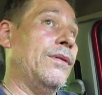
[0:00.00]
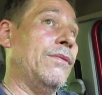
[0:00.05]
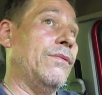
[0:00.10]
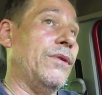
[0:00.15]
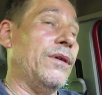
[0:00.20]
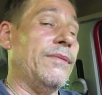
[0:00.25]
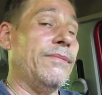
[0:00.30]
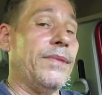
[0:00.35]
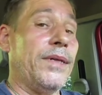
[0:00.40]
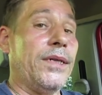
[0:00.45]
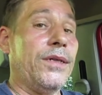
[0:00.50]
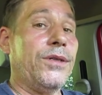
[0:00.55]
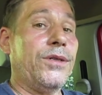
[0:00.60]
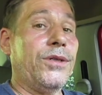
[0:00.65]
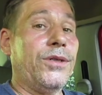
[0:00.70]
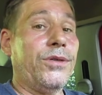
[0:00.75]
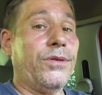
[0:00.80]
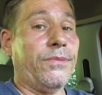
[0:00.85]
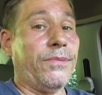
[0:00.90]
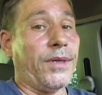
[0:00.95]
what
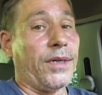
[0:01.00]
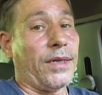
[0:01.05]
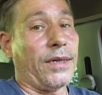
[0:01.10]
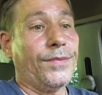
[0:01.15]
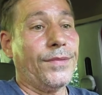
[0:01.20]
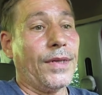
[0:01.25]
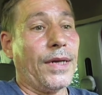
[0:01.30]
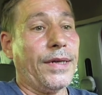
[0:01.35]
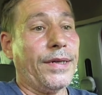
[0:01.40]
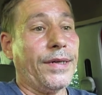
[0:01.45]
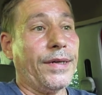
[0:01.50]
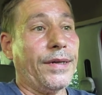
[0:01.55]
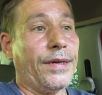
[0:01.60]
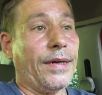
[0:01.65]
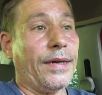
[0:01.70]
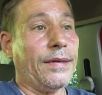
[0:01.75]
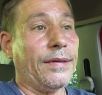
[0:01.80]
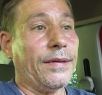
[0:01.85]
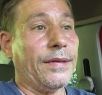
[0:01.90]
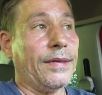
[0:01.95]
makes you money and you're
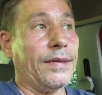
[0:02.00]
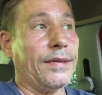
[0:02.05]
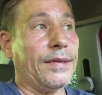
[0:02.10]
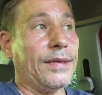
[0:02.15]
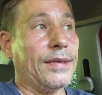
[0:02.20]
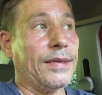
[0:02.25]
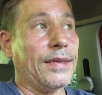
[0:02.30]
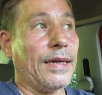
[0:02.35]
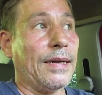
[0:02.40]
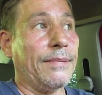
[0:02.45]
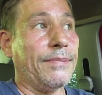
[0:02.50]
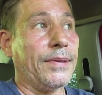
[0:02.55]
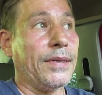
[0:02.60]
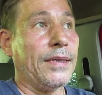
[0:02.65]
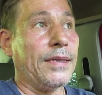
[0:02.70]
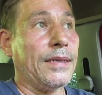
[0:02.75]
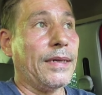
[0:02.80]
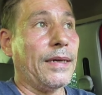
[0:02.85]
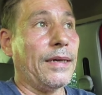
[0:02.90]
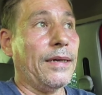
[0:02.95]
not going to stop and
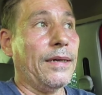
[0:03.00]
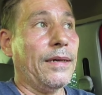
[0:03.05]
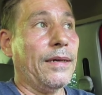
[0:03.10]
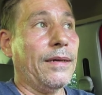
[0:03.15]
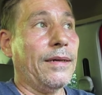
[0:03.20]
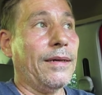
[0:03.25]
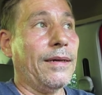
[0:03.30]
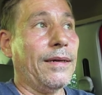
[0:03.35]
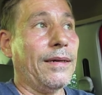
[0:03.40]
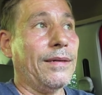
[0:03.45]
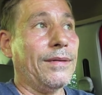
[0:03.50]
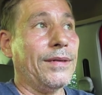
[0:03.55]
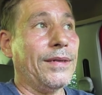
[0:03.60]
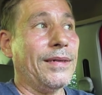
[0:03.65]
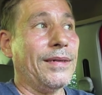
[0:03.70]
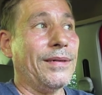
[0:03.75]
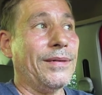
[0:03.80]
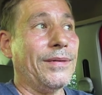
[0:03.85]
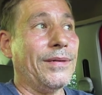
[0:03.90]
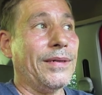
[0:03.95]
say oh, you
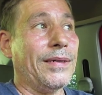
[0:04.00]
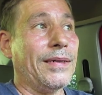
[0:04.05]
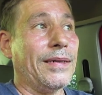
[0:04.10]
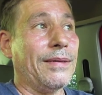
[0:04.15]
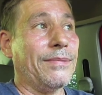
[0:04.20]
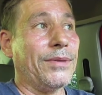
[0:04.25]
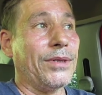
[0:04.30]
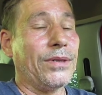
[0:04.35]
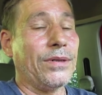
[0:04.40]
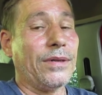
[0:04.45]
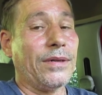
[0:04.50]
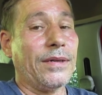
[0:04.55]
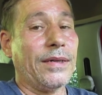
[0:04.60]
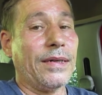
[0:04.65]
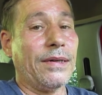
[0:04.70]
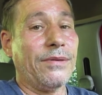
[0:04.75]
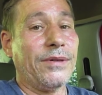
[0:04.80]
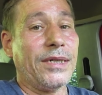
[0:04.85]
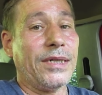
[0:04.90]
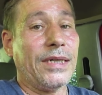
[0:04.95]
know what, I'm sorry,
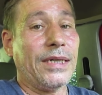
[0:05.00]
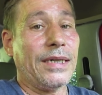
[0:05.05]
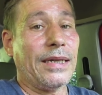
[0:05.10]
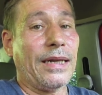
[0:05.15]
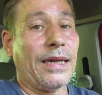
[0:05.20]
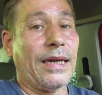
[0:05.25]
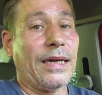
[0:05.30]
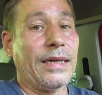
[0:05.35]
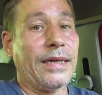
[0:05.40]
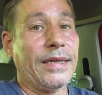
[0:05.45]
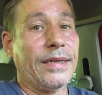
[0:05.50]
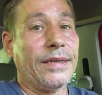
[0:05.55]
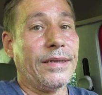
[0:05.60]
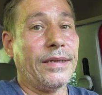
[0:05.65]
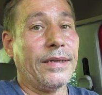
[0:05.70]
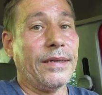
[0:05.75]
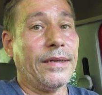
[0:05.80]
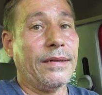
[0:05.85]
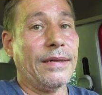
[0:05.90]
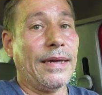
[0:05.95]
I was just lying
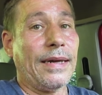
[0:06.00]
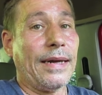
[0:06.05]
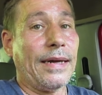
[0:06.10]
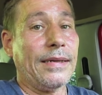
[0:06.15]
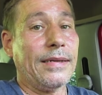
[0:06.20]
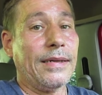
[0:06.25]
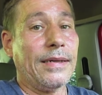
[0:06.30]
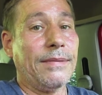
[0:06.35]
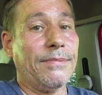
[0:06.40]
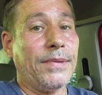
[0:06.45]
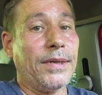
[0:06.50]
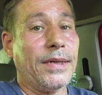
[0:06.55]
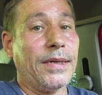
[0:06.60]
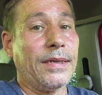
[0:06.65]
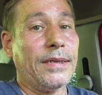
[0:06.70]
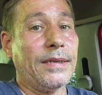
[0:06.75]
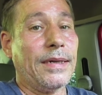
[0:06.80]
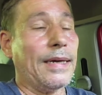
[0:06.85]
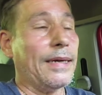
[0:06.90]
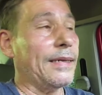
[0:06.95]
to you. As the
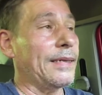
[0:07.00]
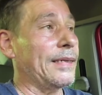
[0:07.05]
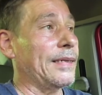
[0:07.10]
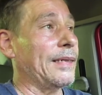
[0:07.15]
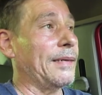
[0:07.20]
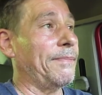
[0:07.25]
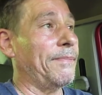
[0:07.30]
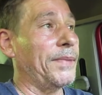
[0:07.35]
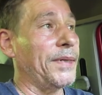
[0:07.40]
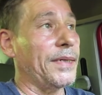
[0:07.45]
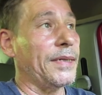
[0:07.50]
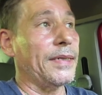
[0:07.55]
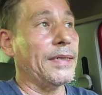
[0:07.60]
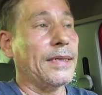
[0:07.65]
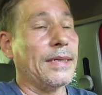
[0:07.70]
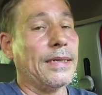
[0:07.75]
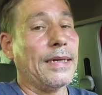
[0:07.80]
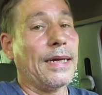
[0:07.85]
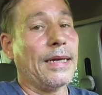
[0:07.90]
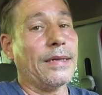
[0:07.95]
money, as the
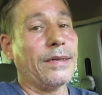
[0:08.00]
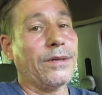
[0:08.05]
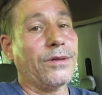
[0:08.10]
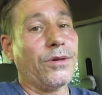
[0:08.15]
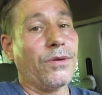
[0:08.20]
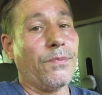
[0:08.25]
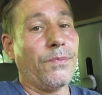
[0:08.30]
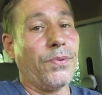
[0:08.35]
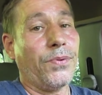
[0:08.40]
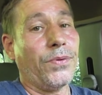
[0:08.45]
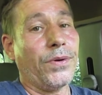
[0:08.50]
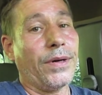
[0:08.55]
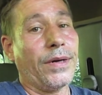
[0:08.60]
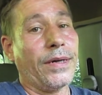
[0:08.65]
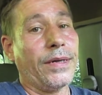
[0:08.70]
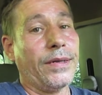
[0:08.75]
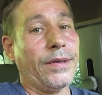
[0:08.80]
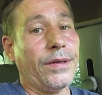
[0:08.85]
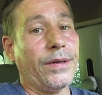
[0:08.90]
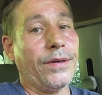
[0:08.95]
millions of dollars are pouring
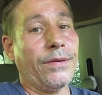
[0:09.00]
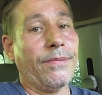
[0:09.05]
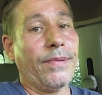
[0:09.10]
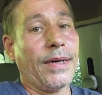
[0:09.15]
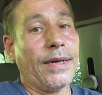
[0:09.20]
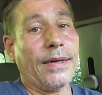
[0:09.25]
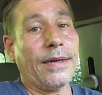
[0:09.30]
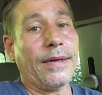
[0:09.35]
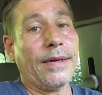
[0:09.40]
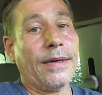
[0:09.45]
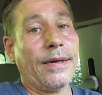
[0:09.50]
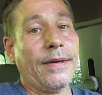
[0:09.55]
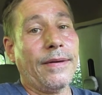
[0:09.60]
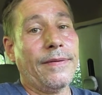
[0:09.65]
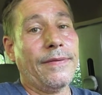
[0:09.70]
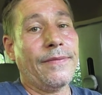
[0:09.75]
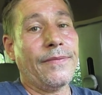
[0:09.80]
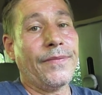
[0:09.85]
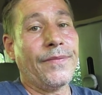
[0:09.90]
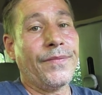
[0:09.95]
into your bank
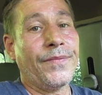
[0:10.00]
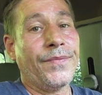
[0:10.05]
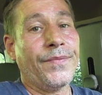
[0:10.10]
account.